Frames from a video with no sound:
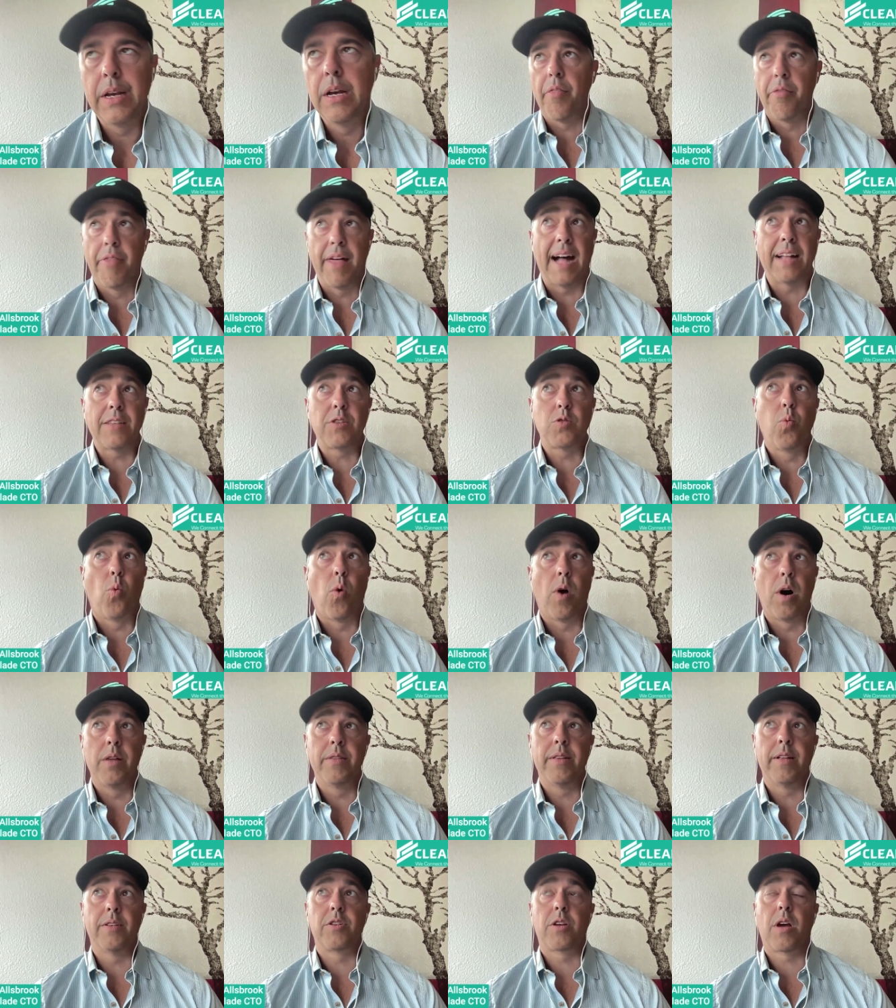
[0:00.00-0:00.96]
That's
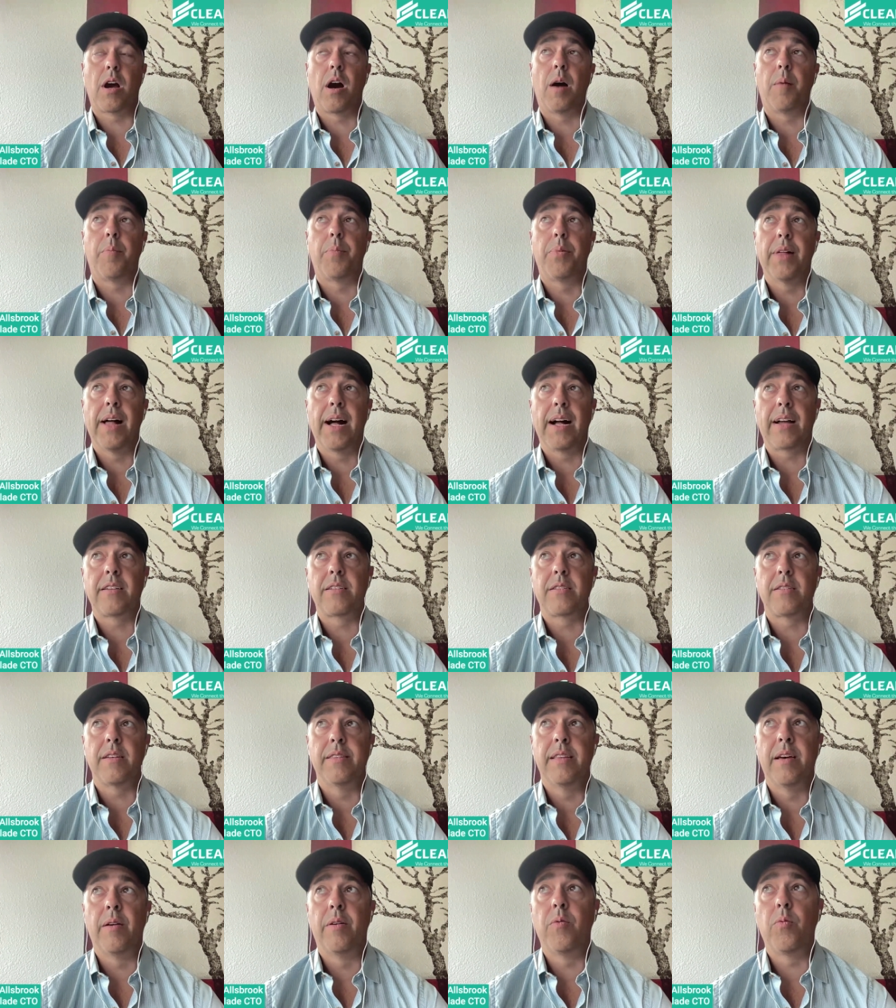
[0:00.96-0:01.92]
one that's complex.
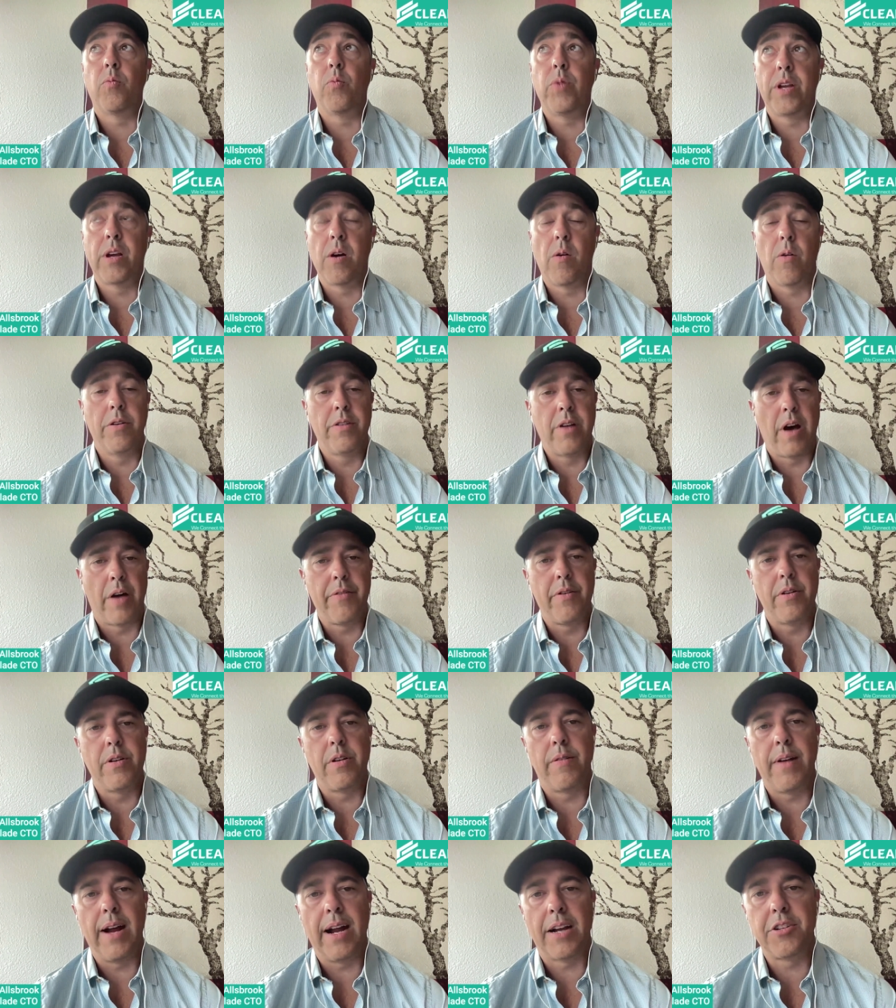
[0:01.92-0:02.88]
And then we go another
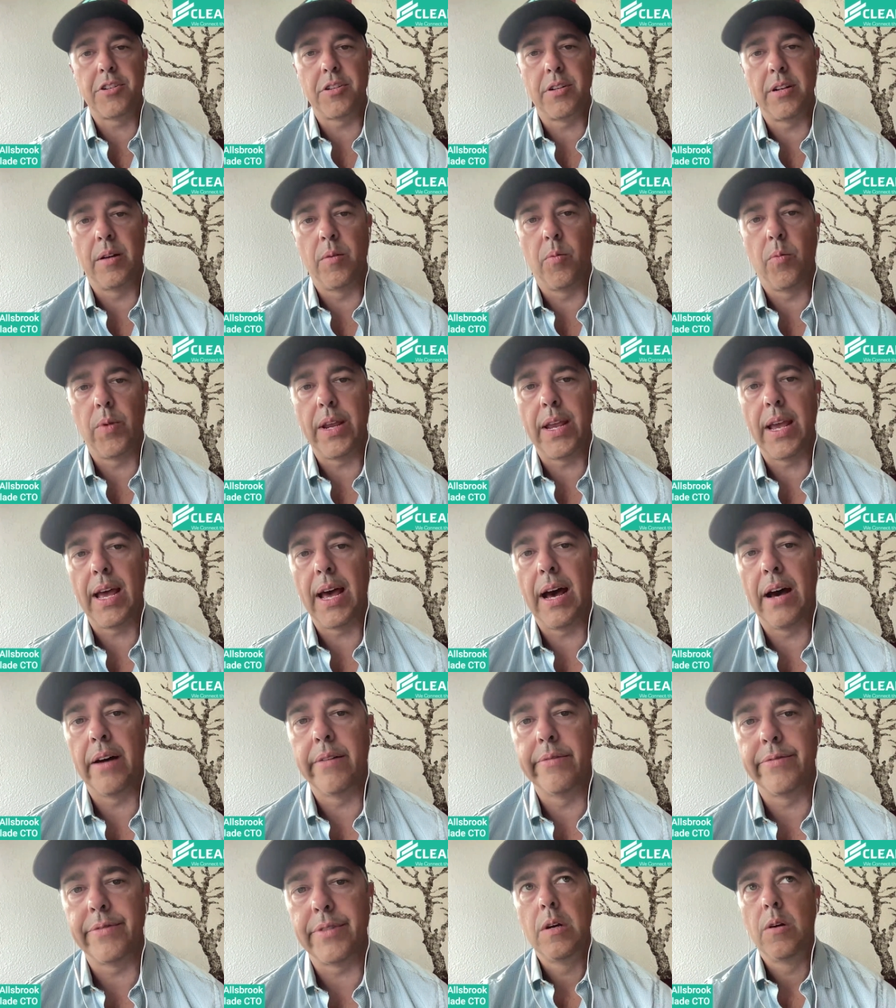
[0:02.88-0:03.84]
direction and we
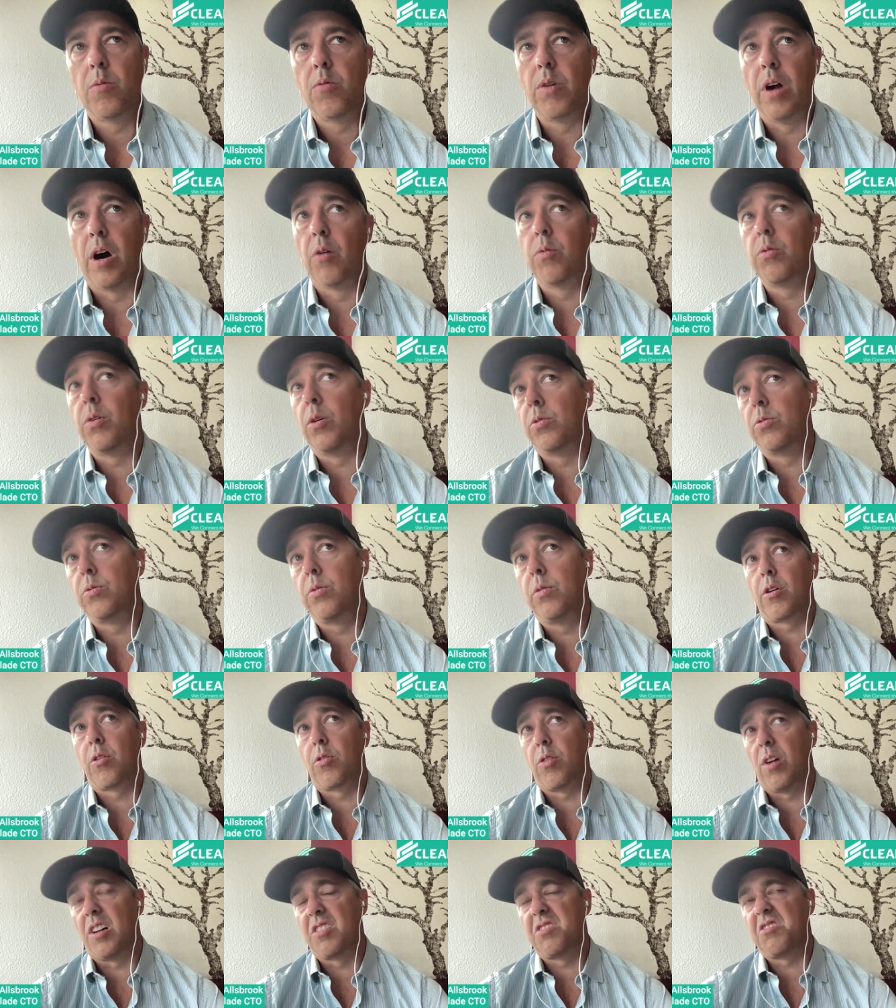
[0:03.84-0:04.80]
have railroad
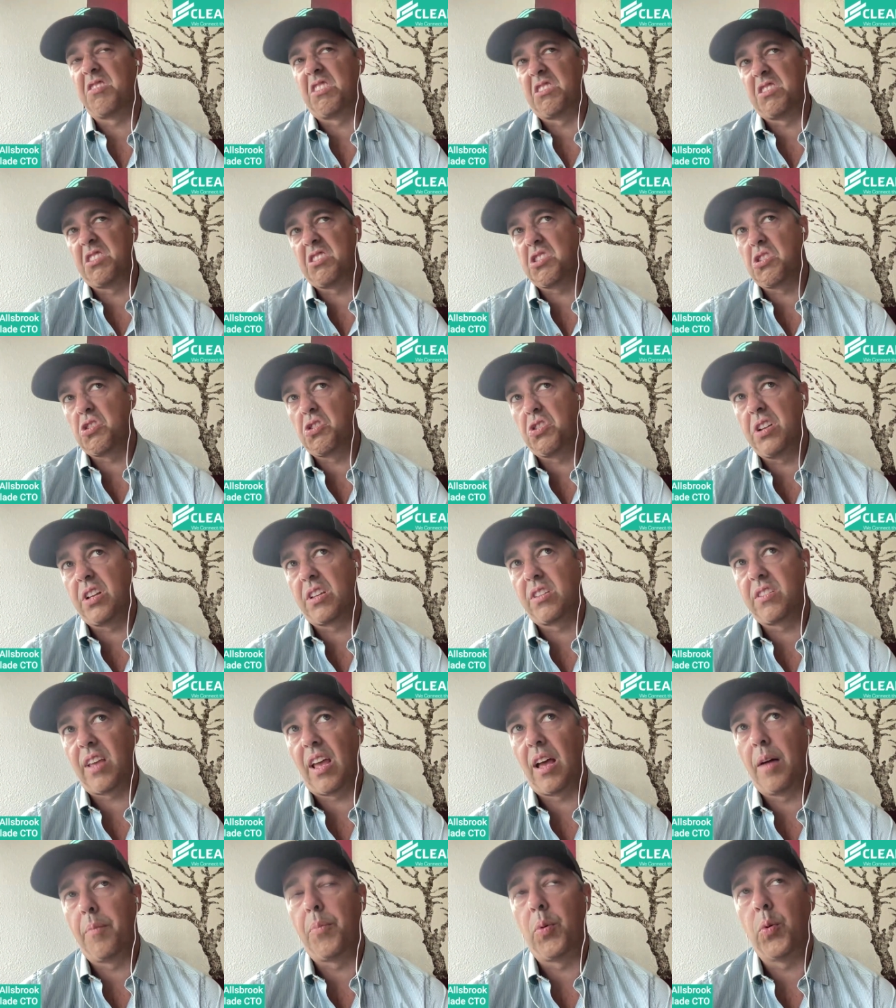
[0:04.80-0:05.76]
crossings as a good
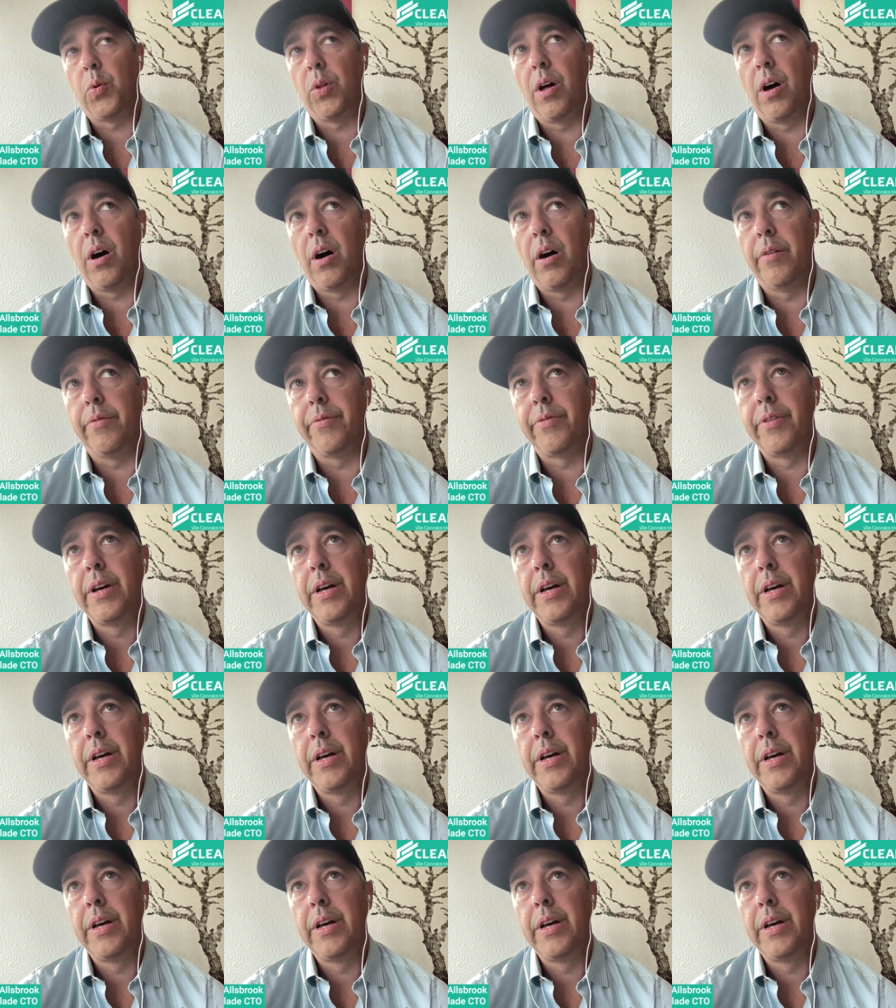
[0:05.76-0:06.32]
example of,